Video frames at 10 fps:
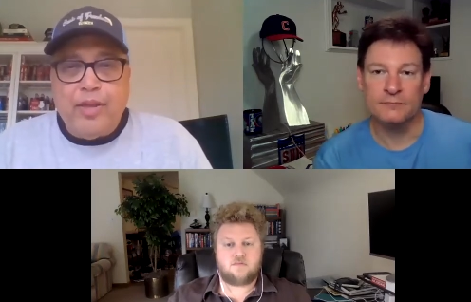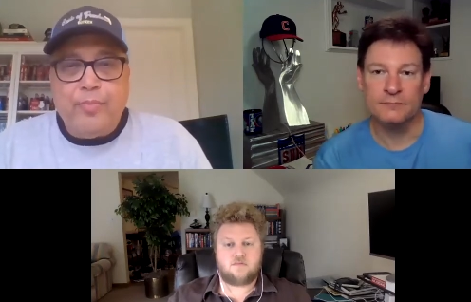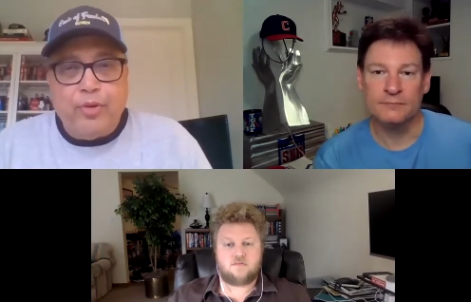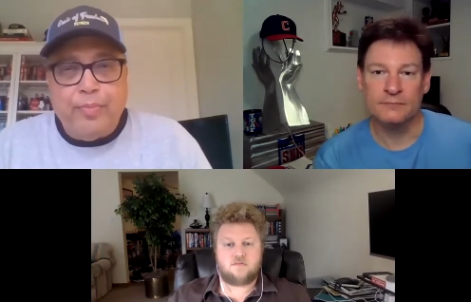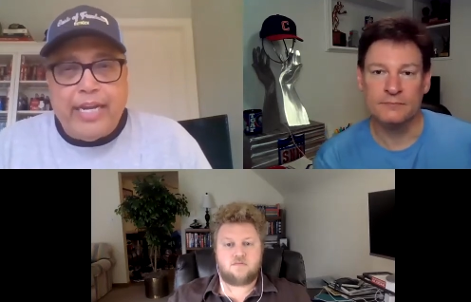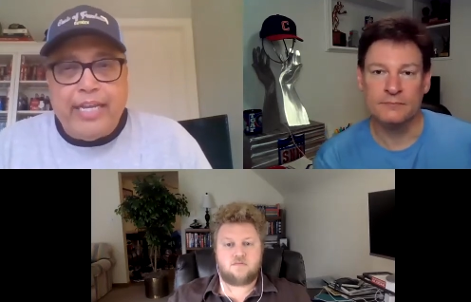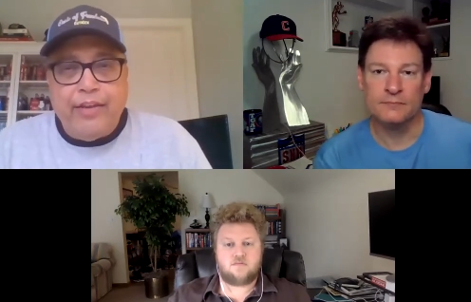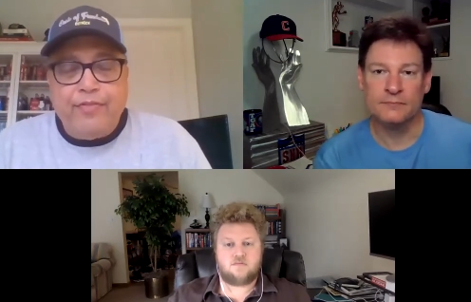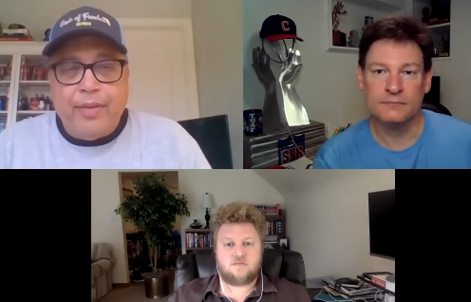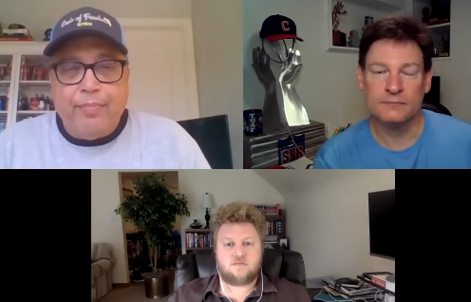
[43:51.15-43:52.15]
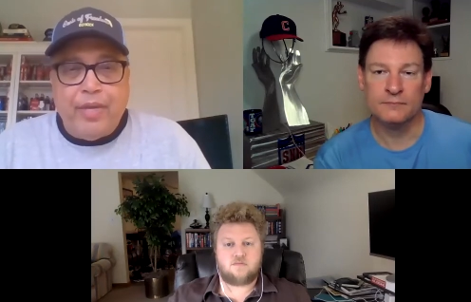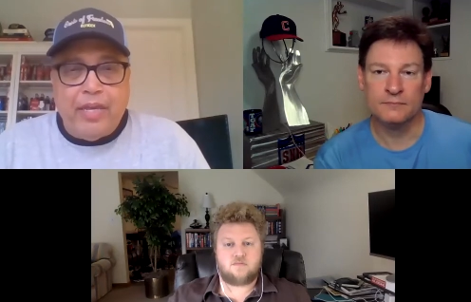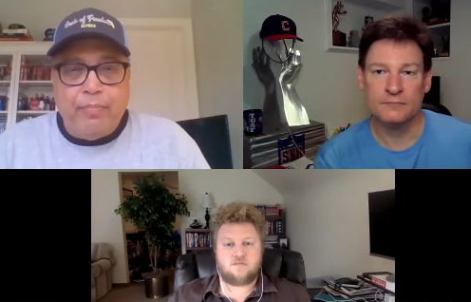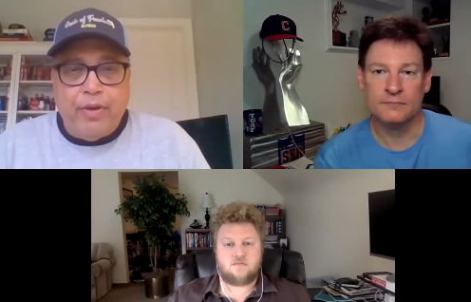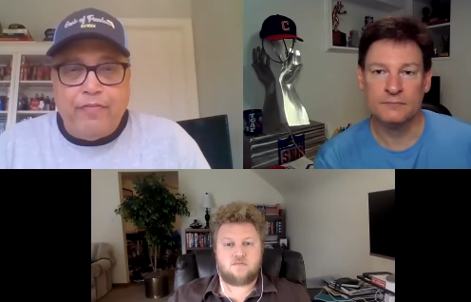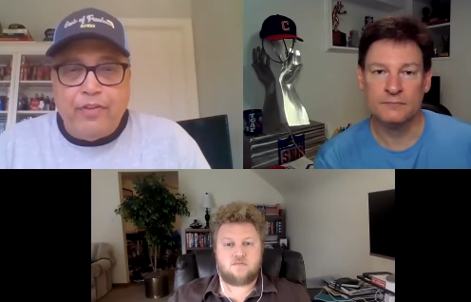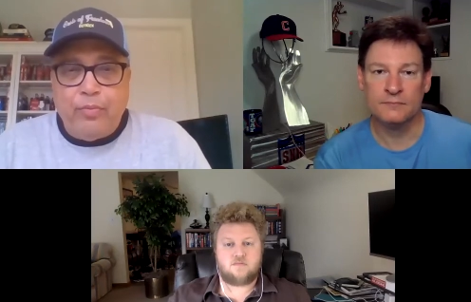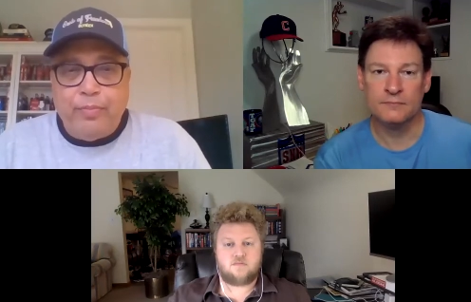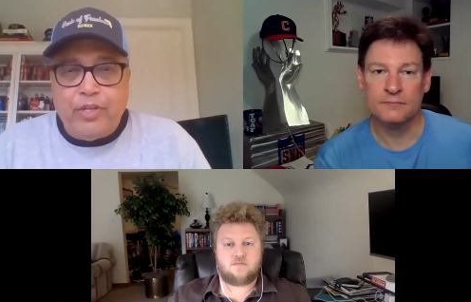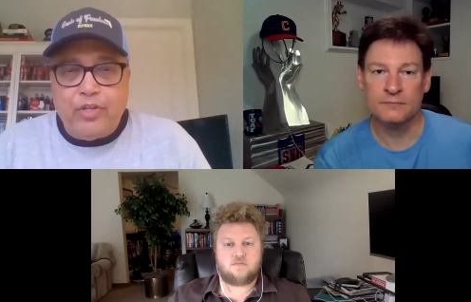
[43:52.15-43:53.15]
Speaker 1: them or many of them being
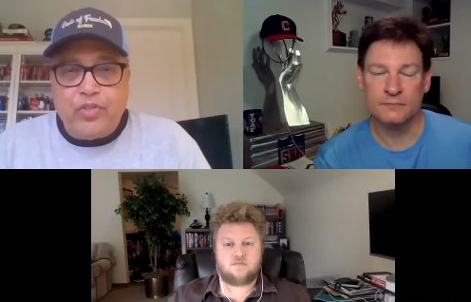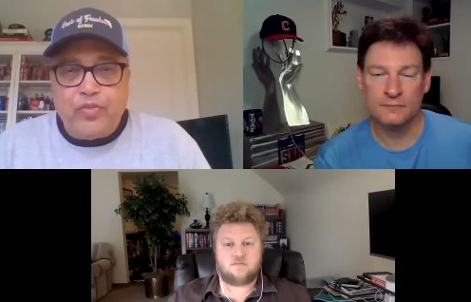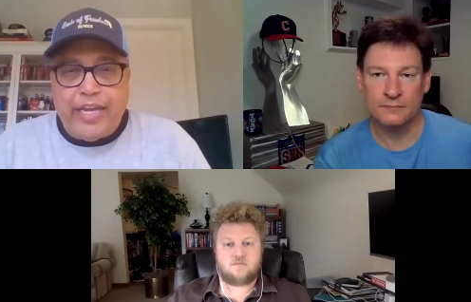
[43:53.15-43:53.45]
Buffalo Bills